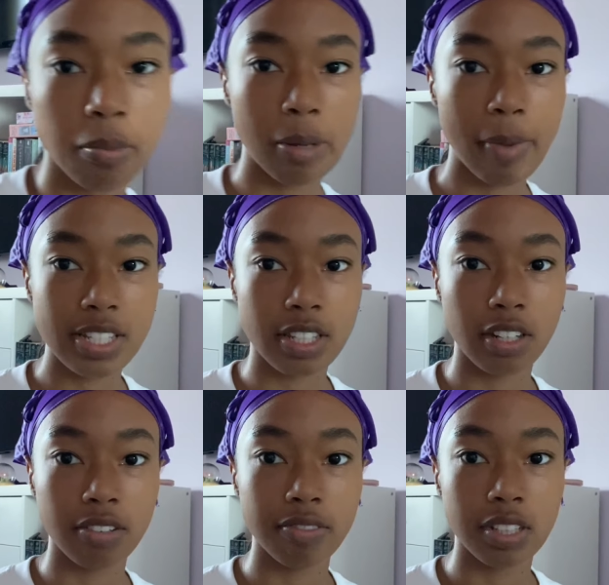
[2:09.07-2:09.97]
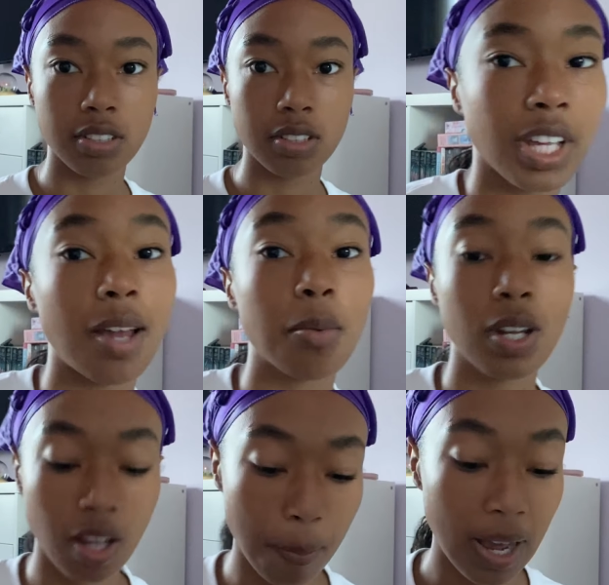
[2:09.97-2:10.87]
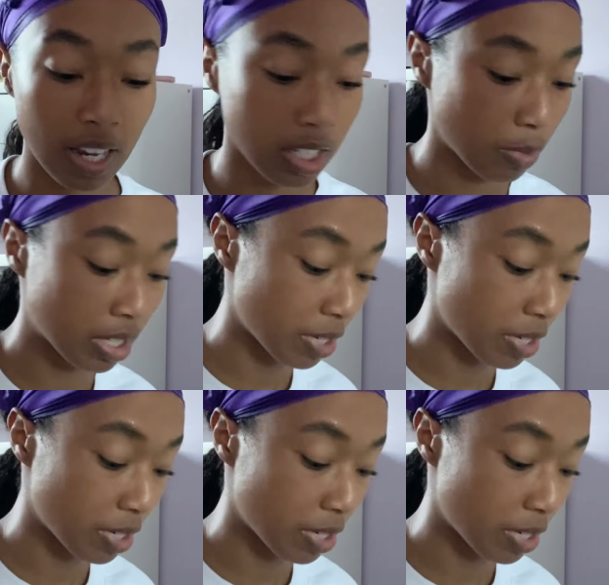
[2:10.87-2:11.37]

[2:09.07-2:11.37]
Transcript: at my mascara face. Okay, I'm gonna come back because my